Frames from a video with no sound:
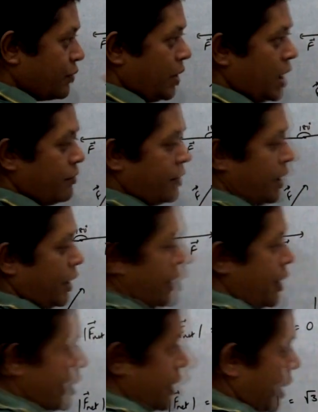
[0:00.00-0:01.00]
is 120
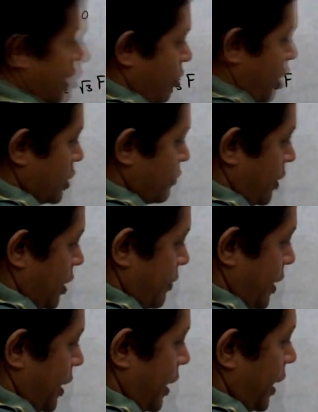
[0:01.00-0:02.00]
degree, cos
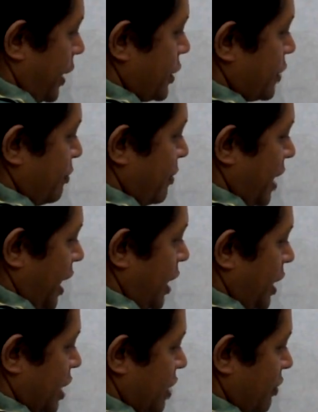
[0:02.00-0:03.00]
120 is
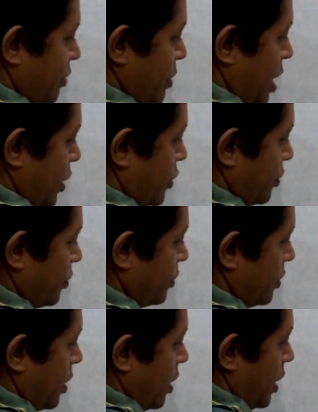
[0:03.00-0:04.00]
minus 1 by 2.
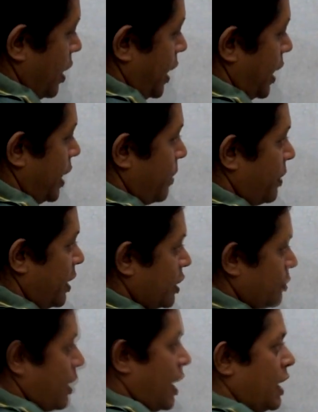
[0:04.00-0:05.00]
And if it
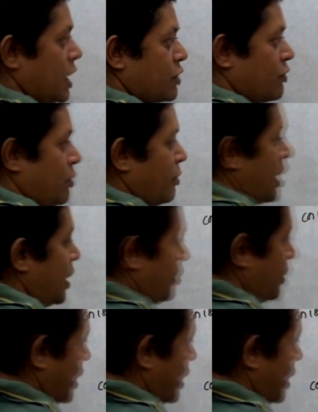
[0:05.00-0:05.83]
is minus 1 by 2,